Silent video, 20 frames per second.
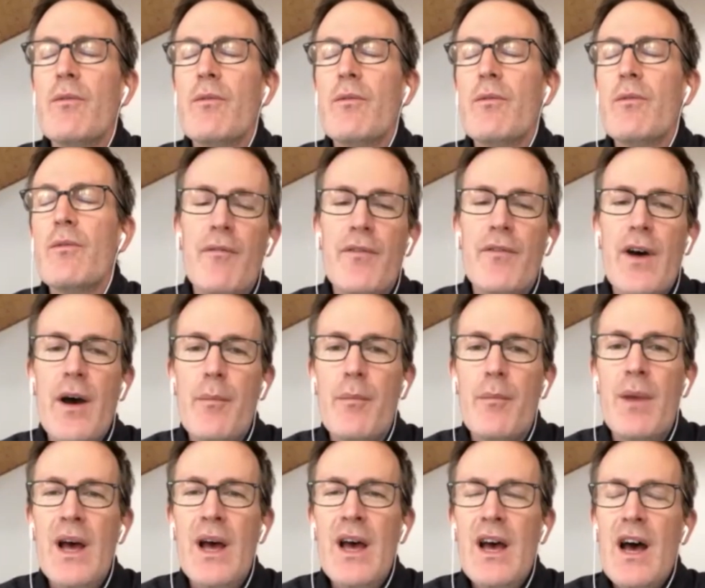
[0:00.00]
have a
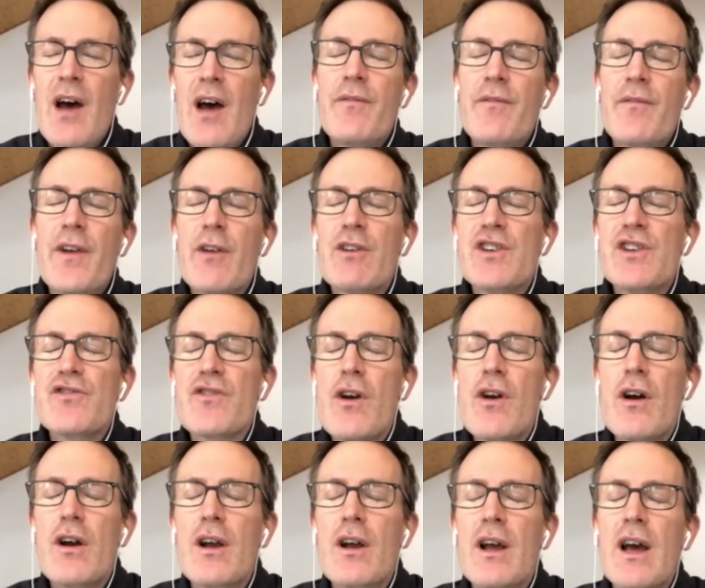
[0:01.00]
very
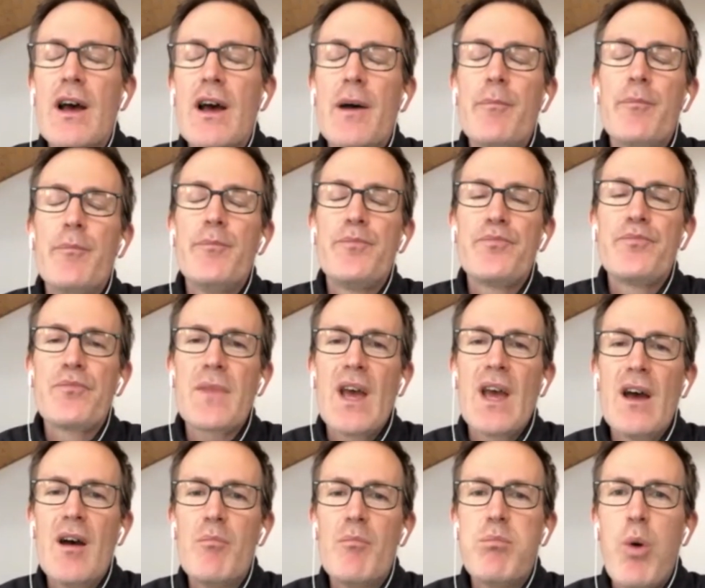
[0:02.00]
strong
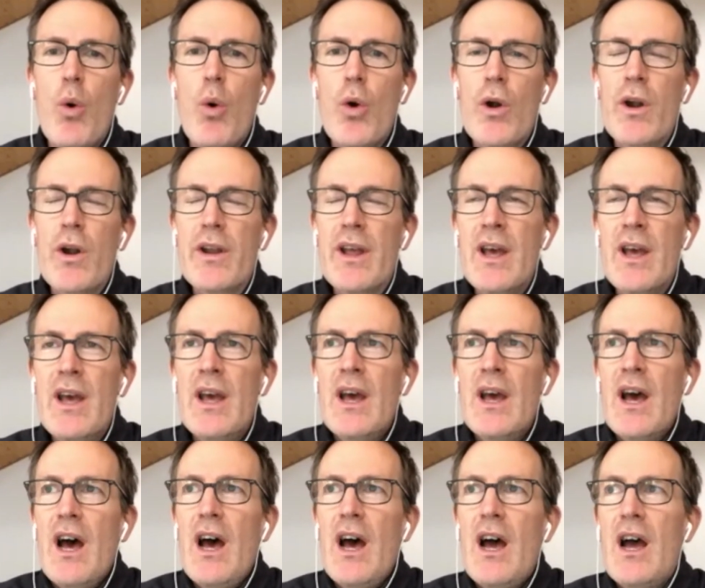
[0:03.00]
board.
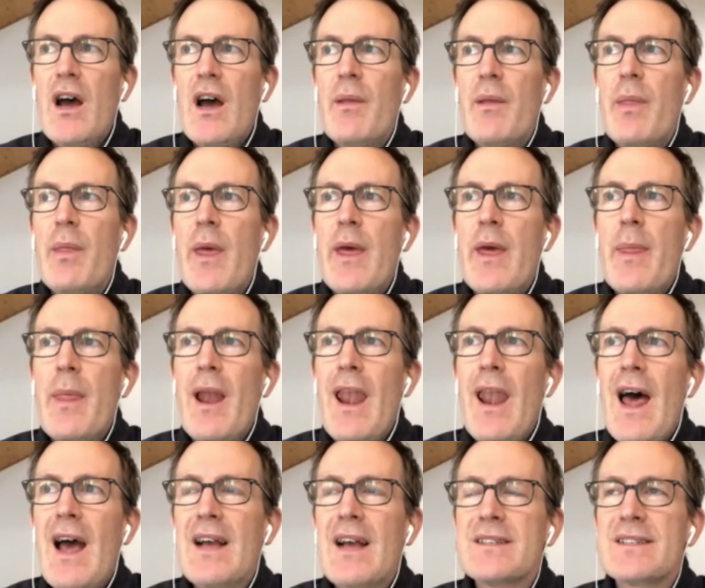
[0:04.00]
In the
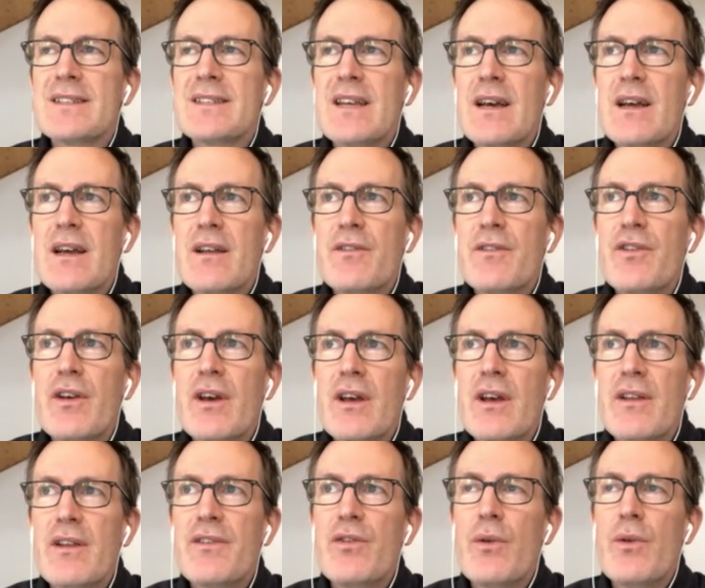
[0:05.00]
last
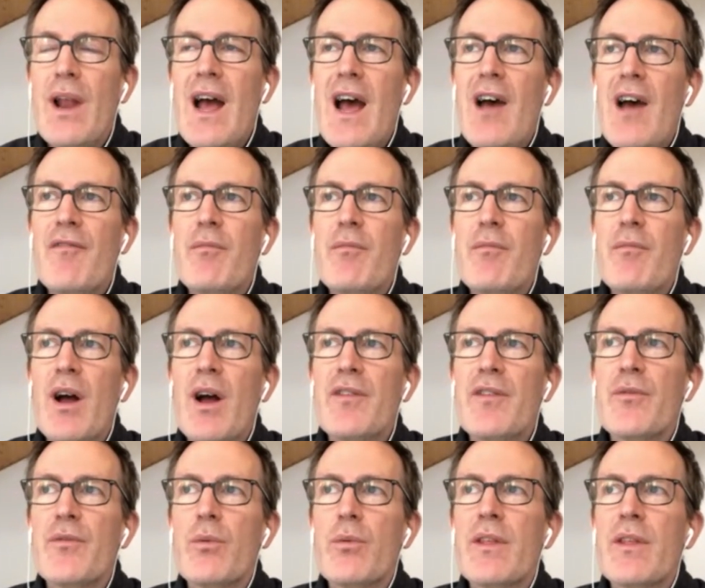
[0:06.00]
2.5
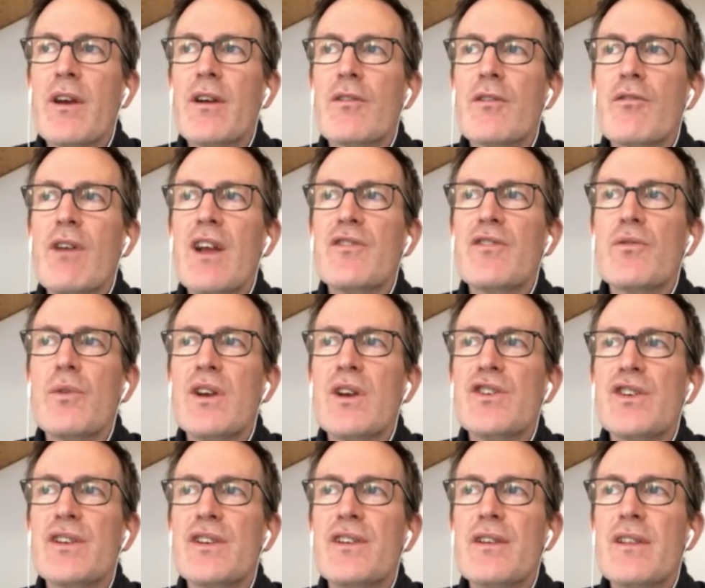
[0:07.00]
months with our
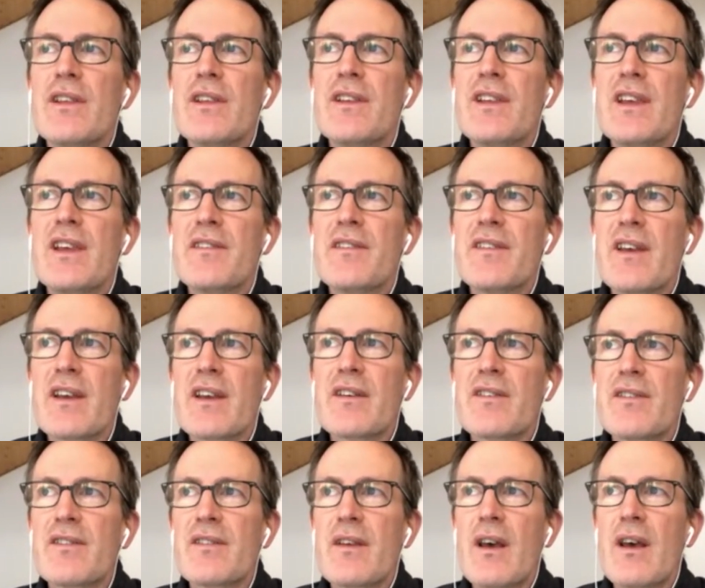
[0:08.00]
graduation to the
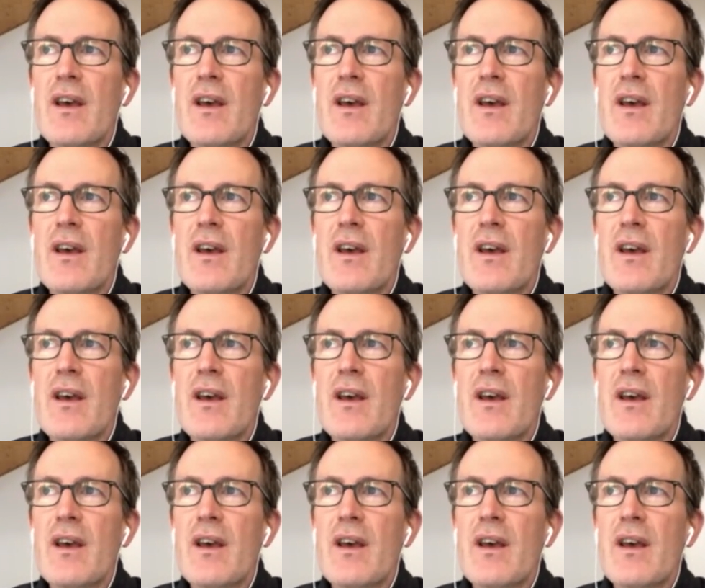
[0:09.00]
TSX